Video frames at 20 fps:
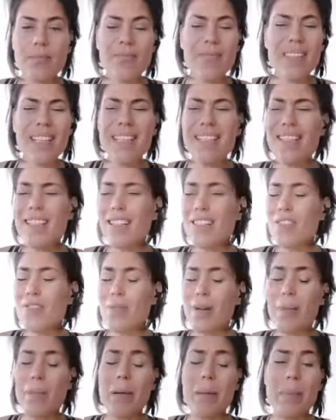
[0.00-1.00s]
it's
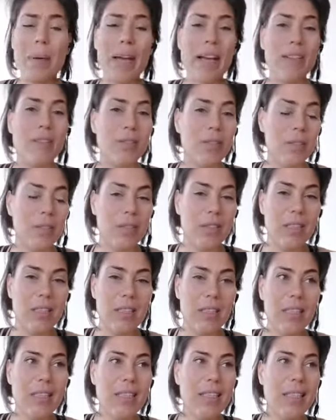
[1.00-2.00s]
extremely painful,
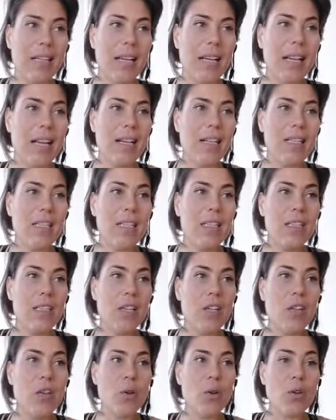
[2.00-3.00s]
and
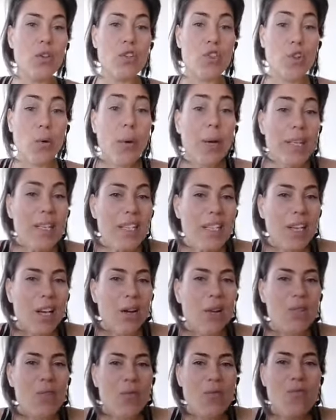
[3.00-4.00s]
your joints
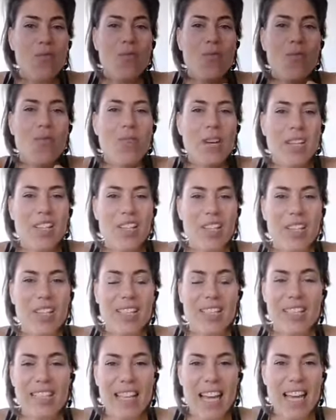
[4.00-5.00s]
goes
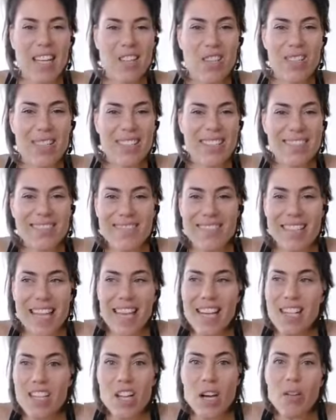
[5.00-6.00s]
rigid.
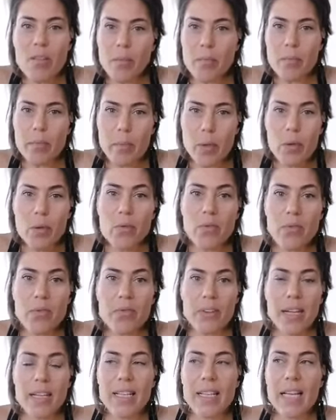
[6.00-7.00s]
They don't move,
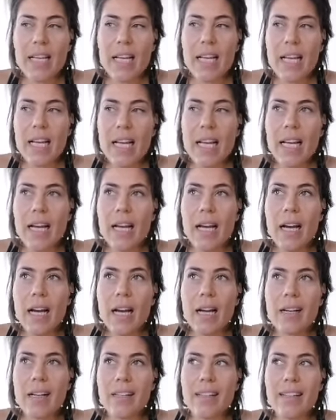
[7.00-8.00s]
and
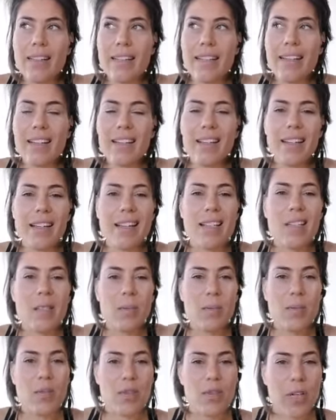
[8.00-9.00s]
it's
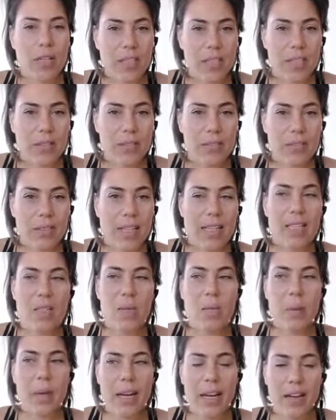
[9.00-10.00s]
obstructive, it's
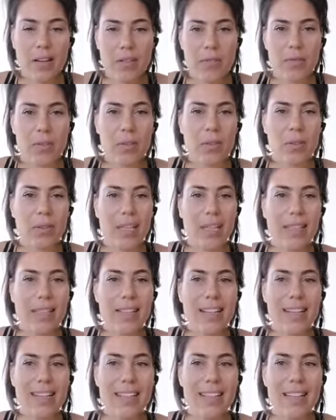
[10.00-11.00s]
painful,
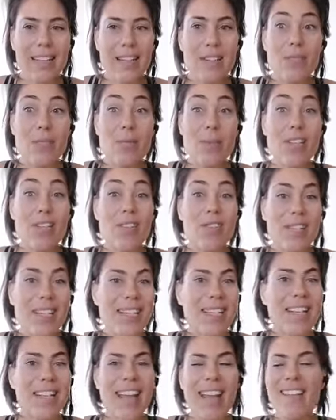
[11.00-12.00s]
it
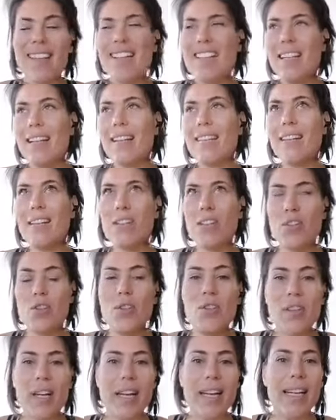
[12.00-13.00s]
restricts. Again, it's like that
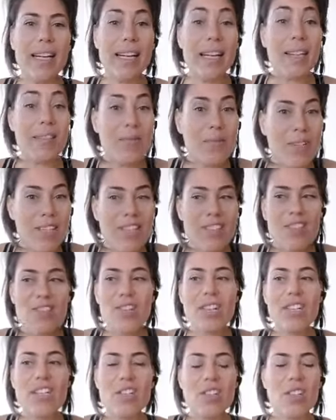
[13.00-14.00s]
toothache, it
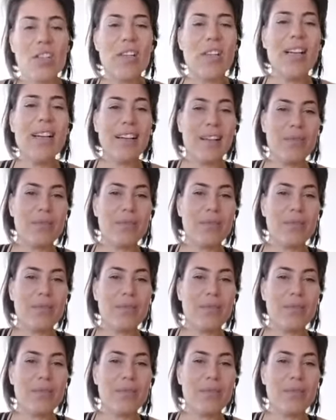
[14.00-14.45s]
restricts your life.